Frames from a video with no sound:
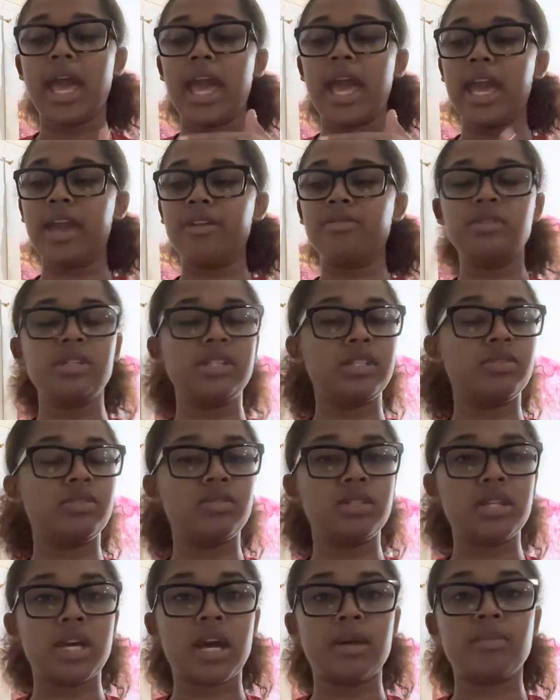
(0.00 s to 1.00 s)
every single
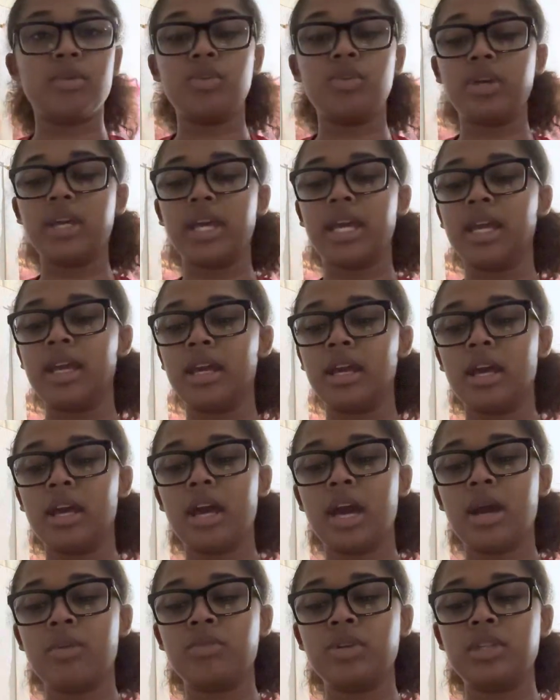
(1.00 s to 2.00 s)
time, okay,
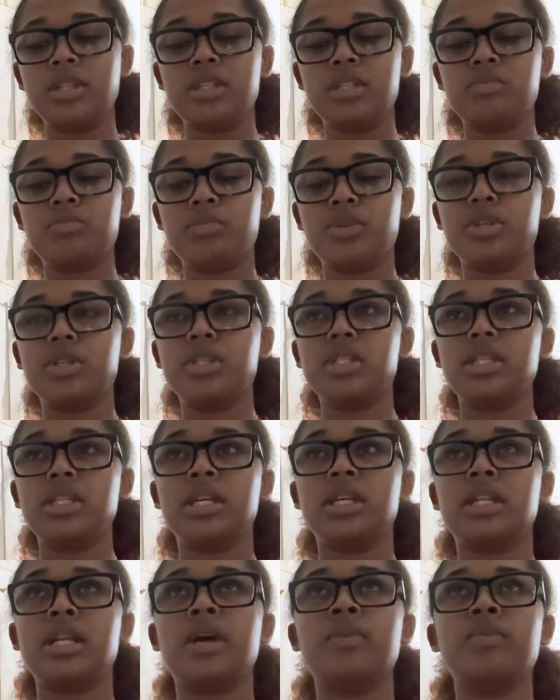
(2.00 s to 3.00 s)
I'm with this
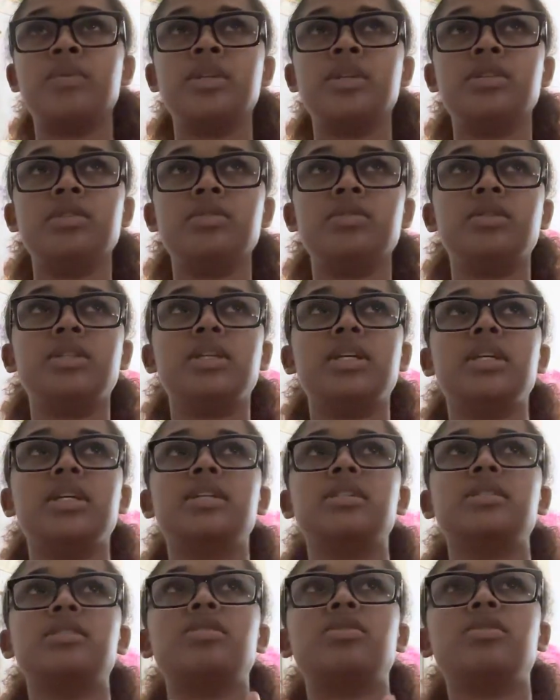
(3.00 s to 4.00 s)
person, I want to do
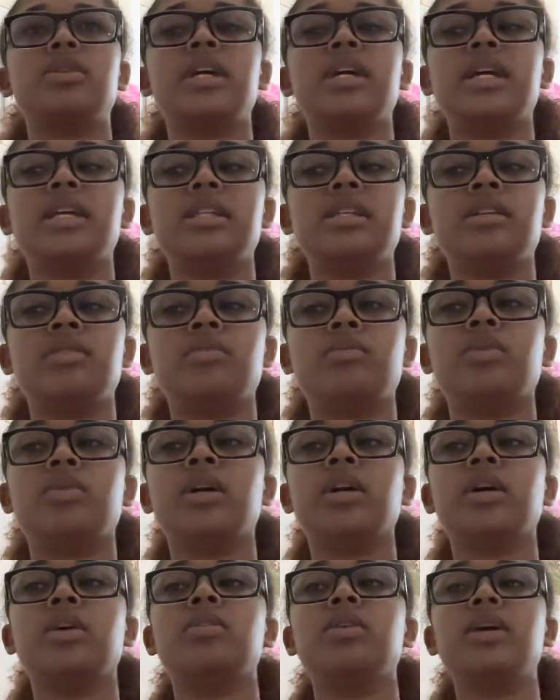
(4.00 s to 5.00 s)
this, okay, didn't work,
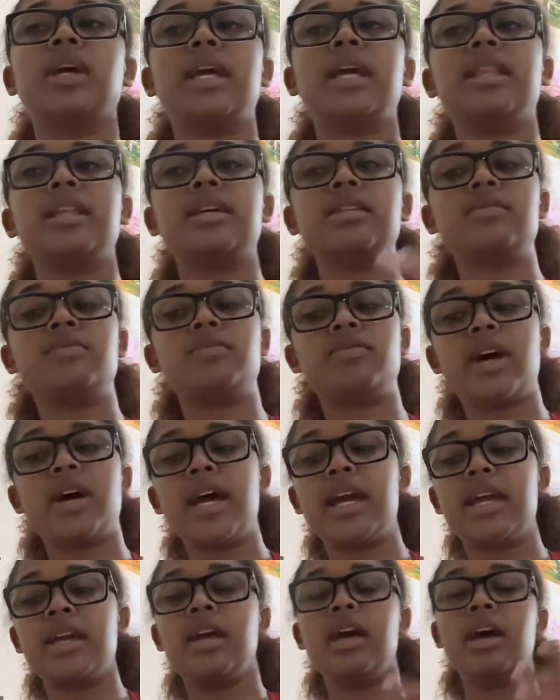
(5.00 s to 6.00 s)
okay, let's
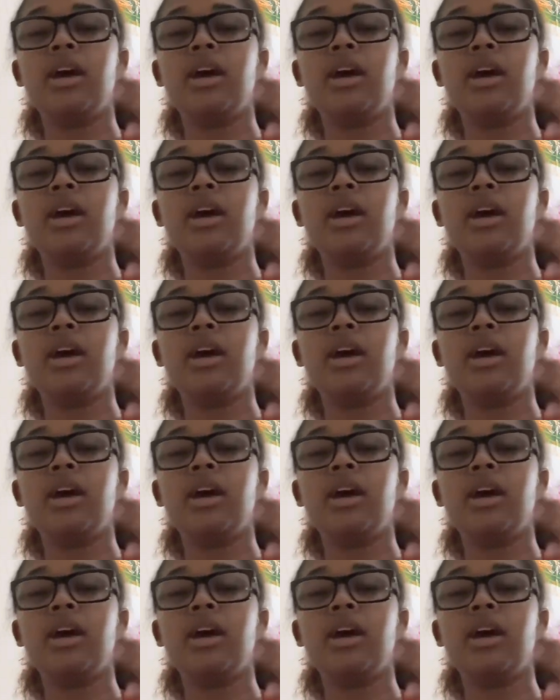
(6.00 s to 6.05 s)
fight,